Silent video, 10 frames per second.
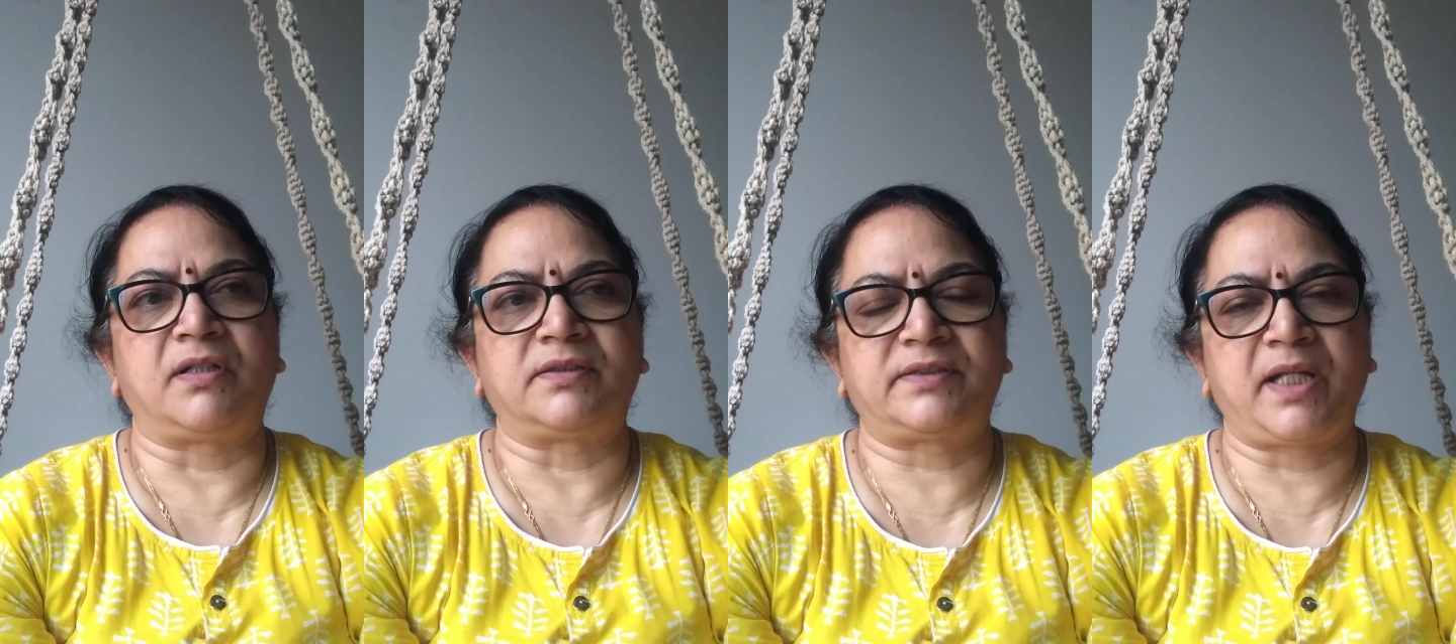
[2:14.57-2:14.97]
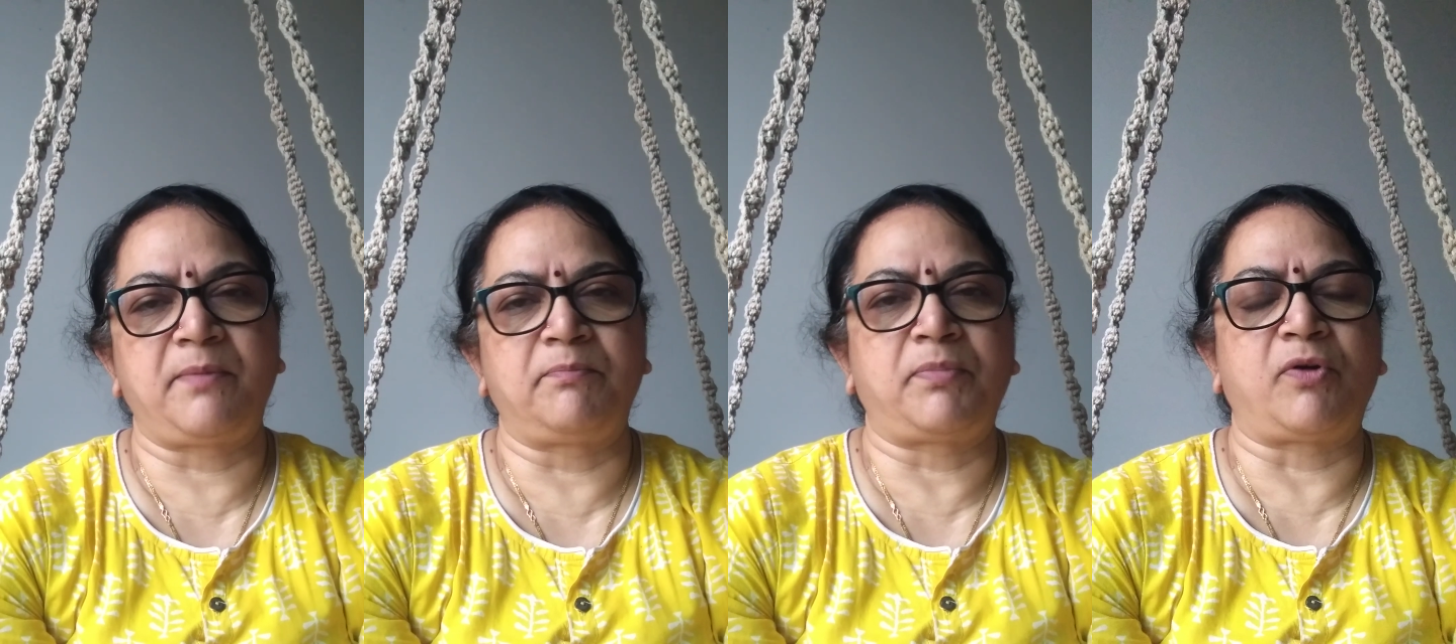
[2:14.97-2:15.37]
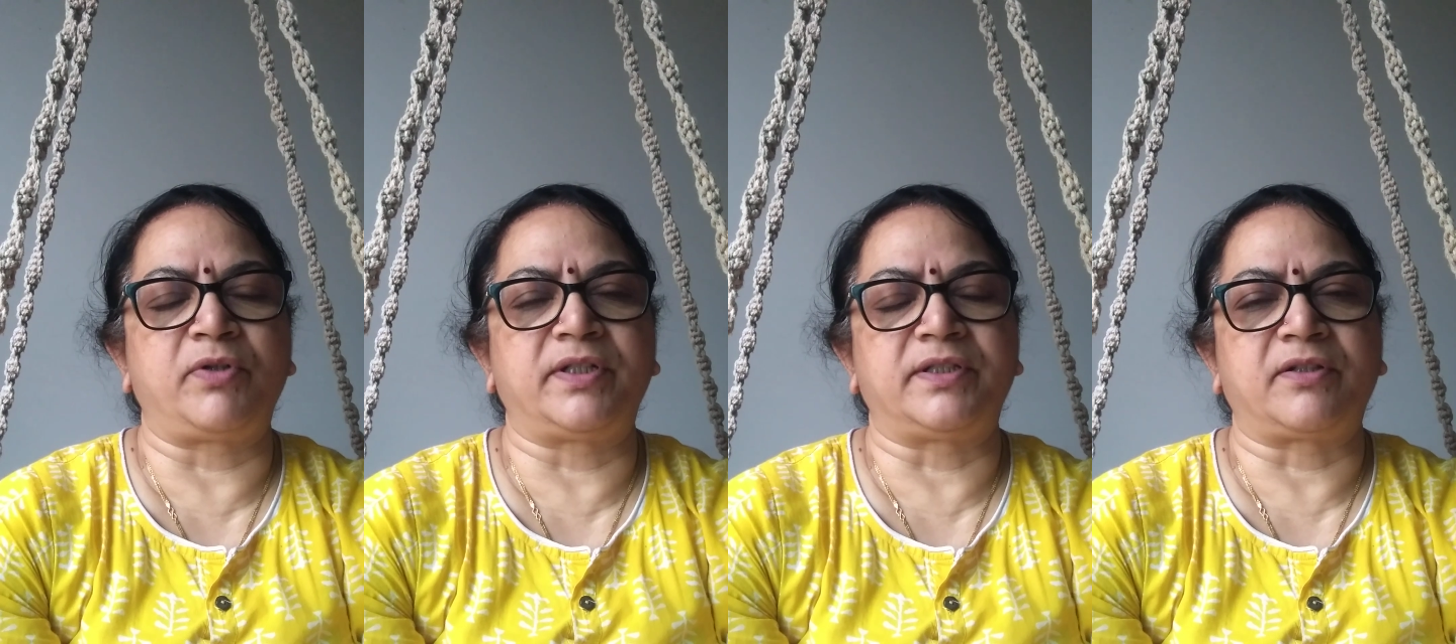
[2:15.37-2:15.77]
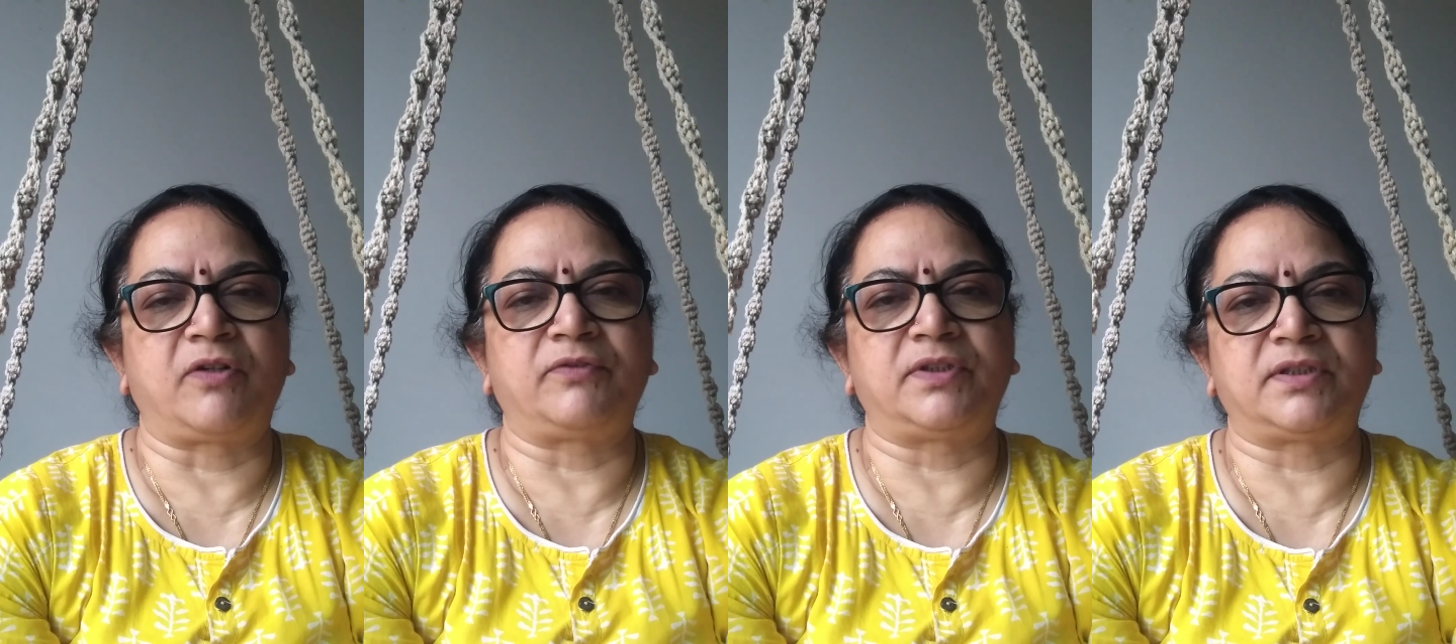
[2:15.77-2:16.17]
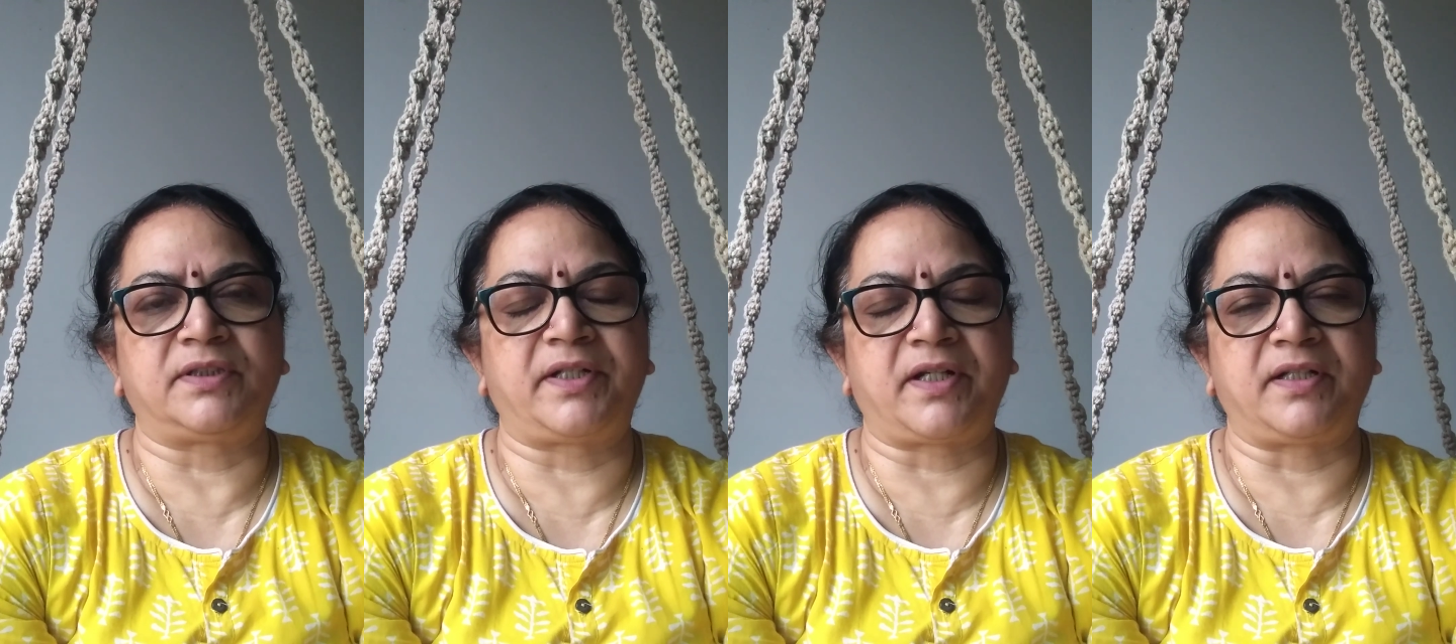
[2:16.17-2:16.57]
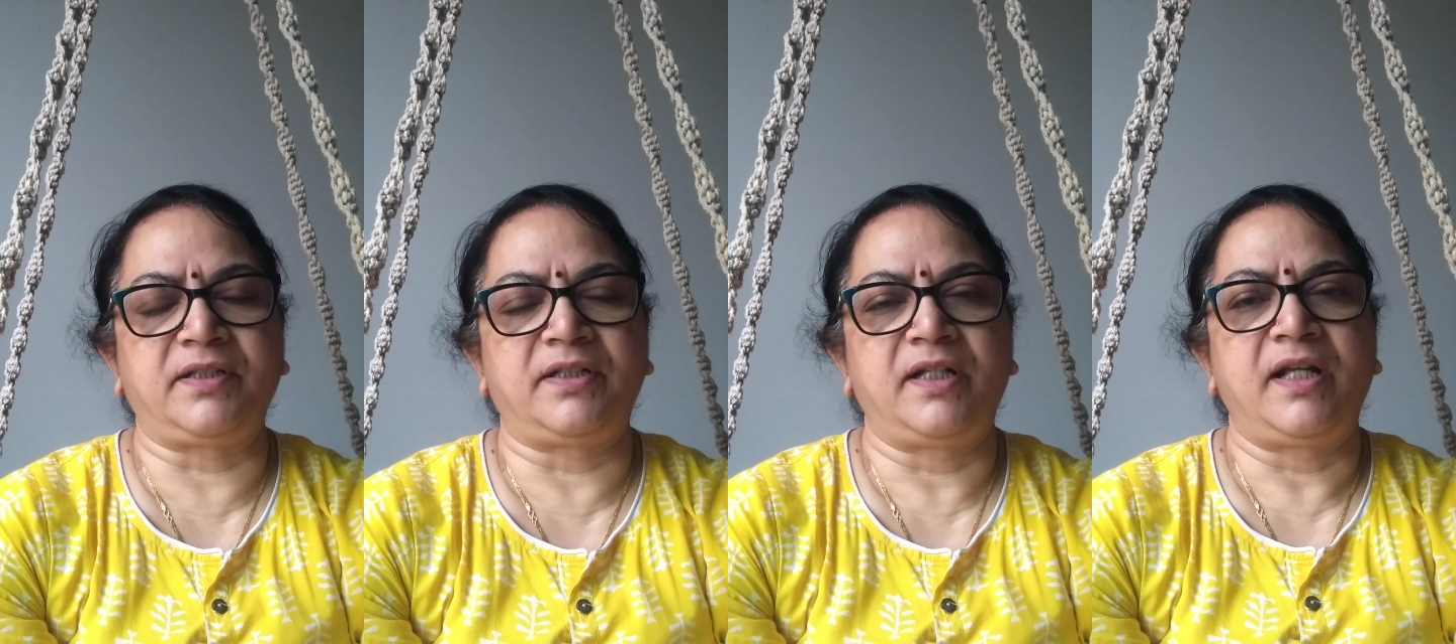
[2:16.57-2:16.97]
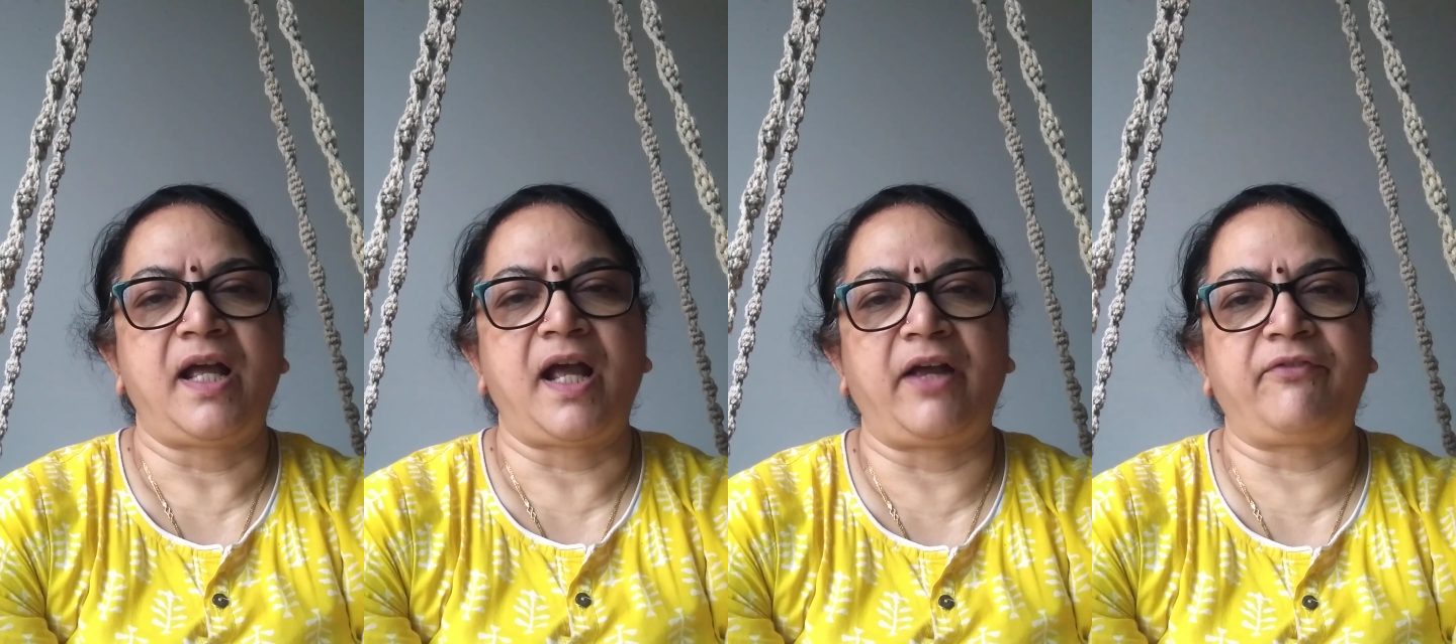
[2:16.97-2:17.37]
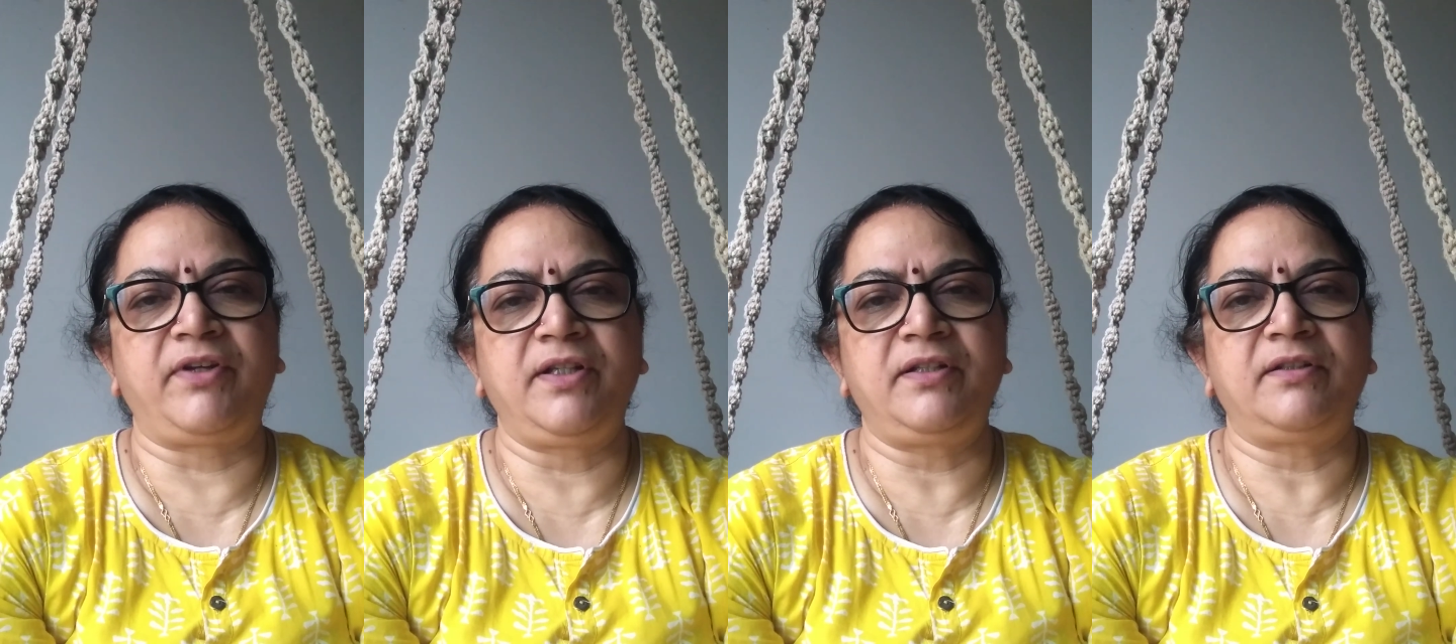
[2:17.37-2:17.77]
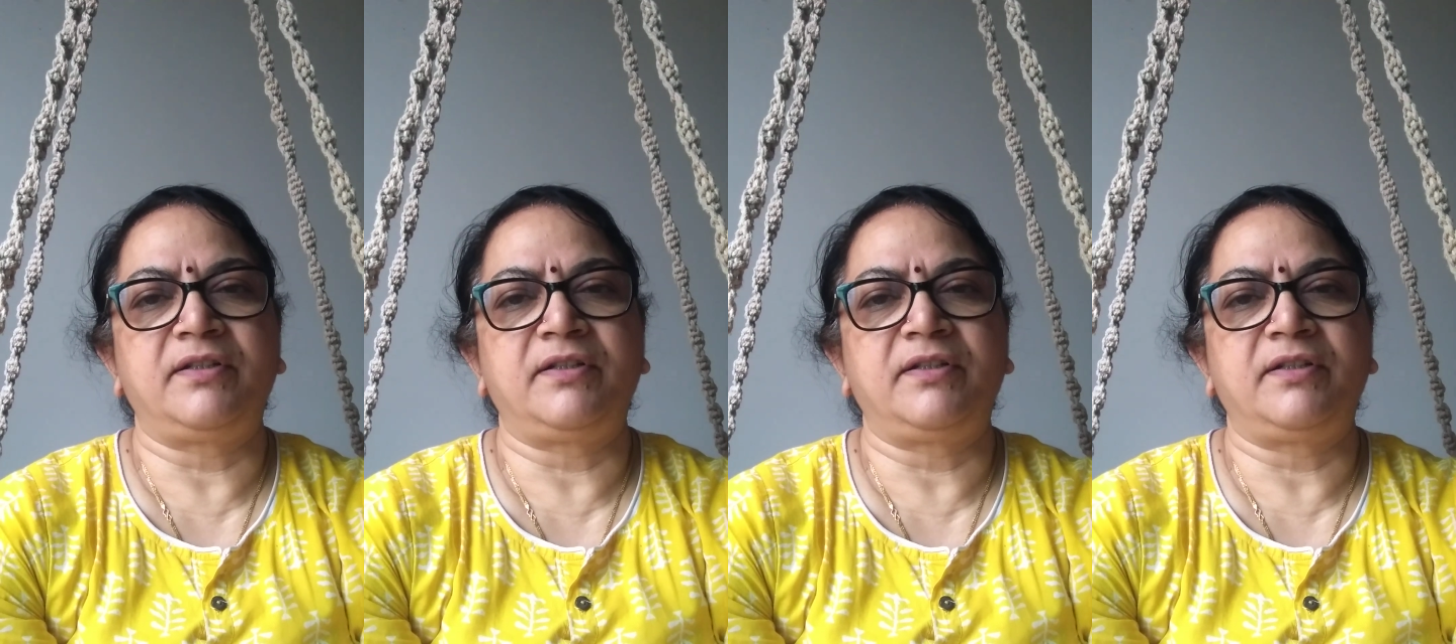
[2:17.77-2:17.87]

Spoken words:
same powder of the drug having